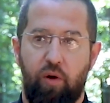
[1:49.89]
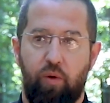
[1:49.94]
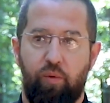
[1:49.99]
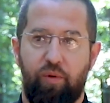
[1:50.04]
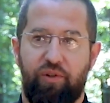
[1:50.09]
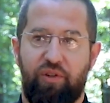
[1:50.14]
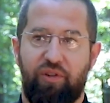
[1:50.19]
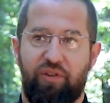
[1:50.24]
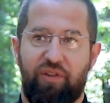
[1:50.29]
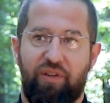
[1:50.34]

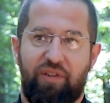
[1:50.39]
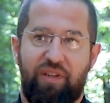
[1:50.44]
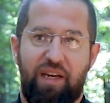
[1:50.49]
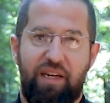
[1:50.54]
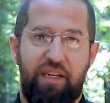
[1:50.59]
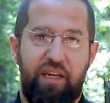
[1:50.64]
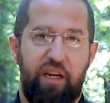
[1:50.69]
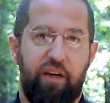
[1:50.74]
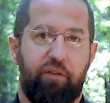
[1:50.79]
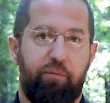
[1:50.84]
which is this
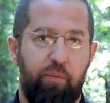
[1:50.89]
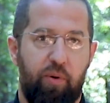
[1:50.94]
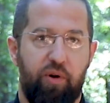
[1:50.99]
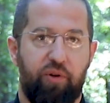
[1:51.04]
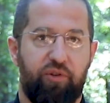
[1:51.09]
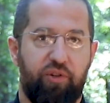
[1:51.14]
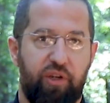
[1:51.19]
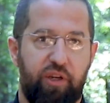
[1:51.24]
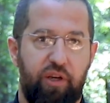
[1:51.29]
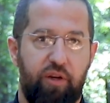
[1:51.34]
idea of
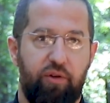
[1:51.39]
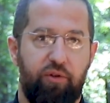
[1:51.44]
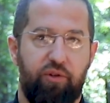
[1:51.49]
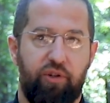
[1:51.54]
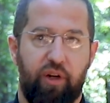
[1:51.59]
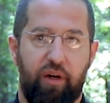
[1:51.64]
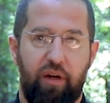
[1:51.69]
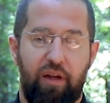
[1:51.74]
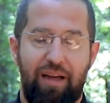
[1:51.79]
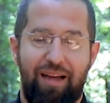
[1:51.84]

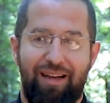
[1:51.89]
persecution.